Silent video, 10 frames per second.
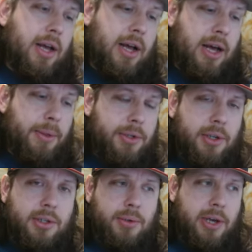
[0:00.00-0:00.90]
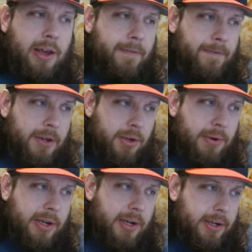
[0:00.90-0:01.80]
Uh, there's also a
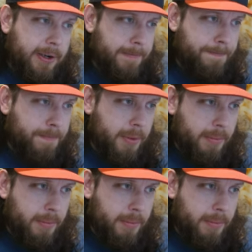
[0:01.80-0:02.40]
vinaigrette on here.